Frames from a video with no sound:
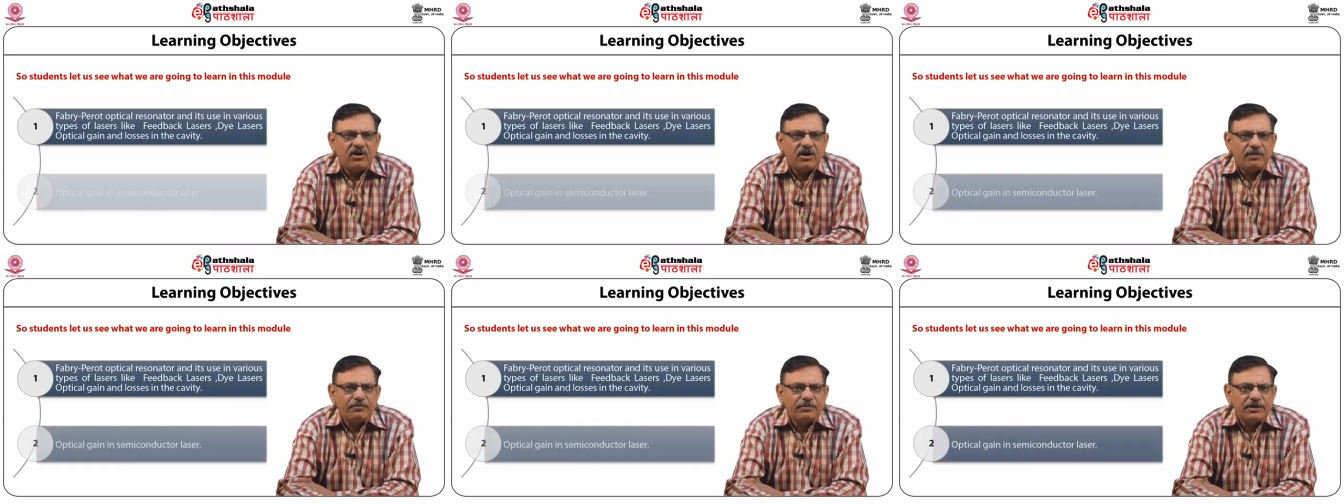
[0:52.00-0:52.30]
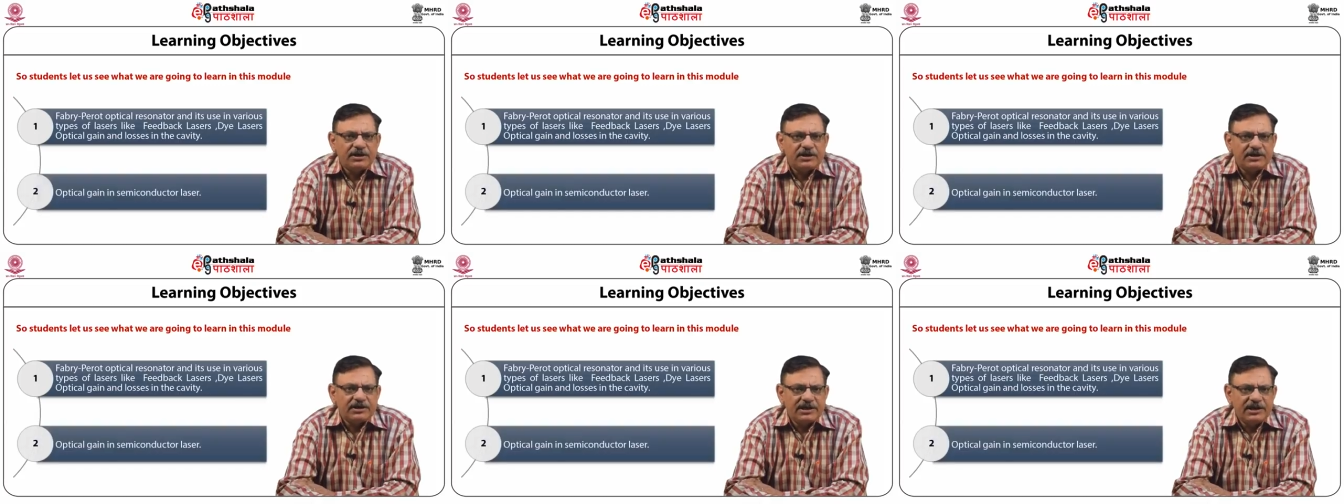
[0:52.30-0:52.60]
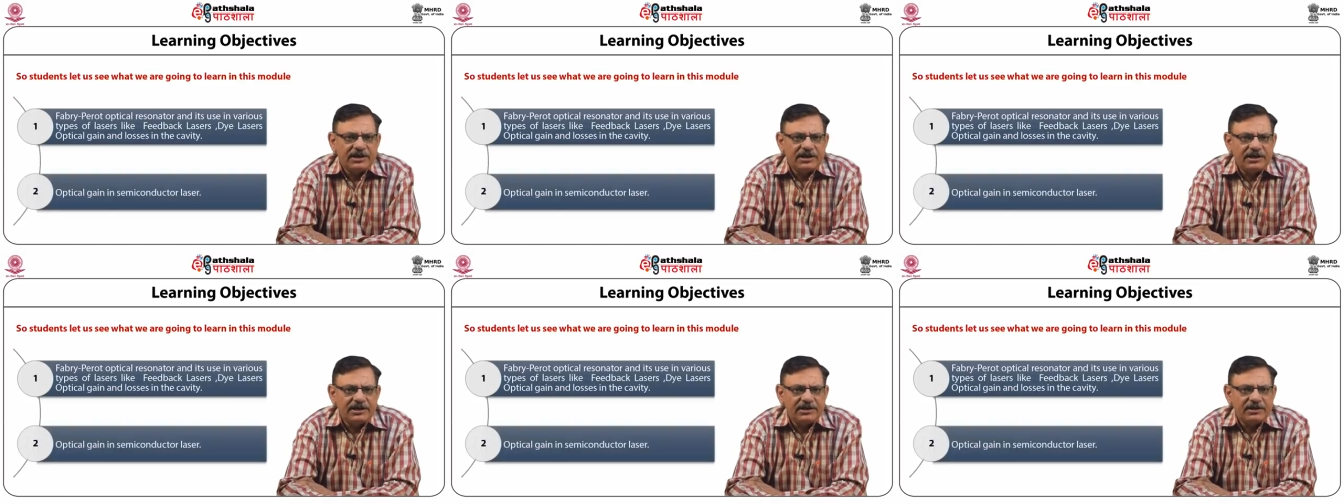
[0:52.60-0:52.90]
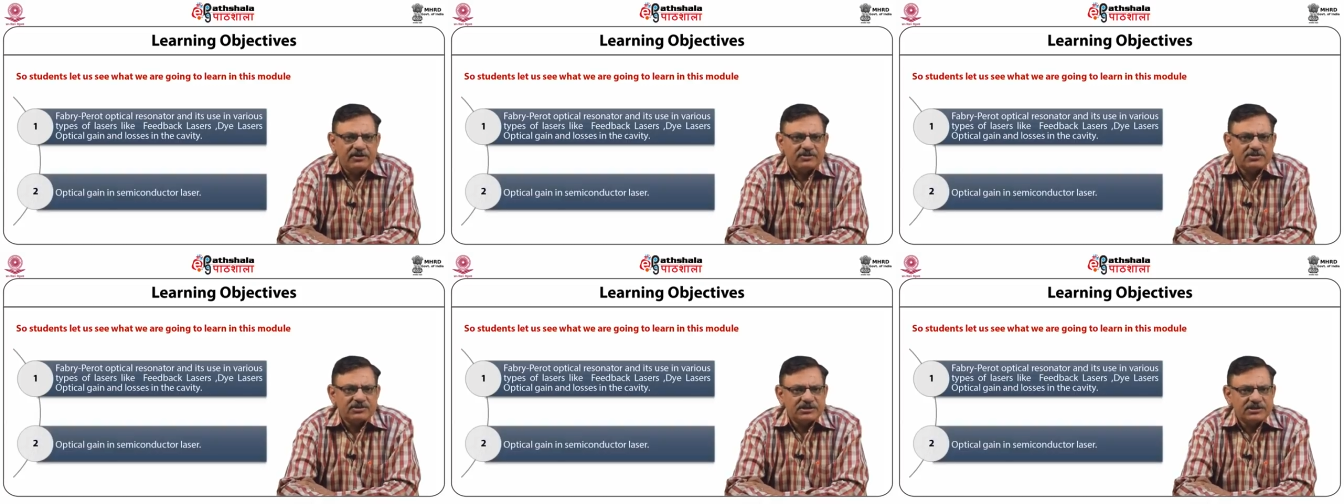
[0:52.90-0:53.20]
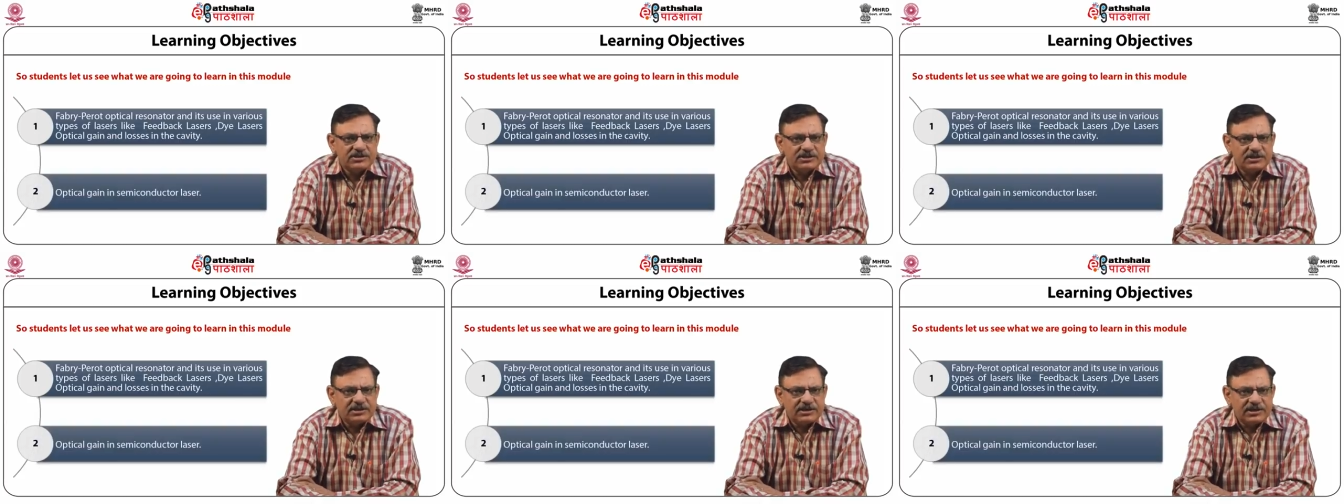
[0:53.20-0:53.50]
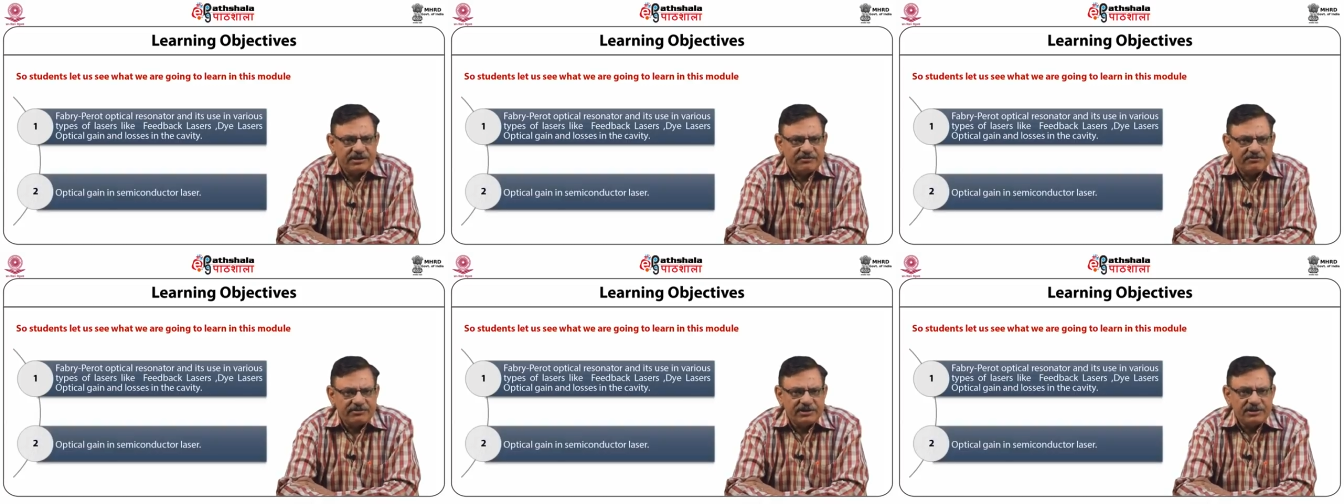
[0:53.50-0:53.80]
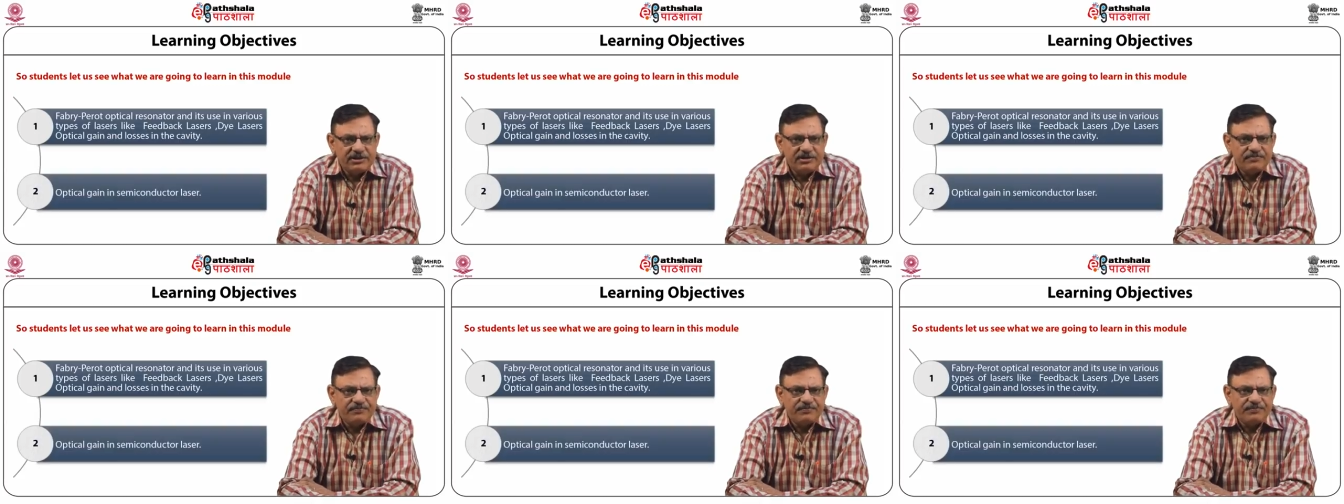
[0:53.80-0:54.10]
Optical gain and losses in the
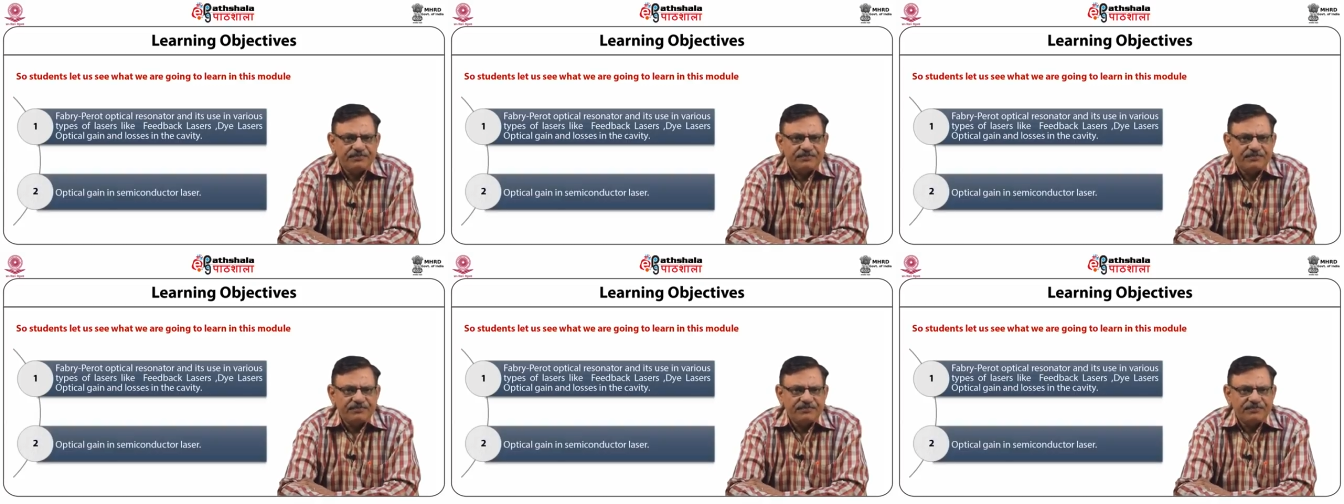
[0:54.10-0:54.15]
cavity,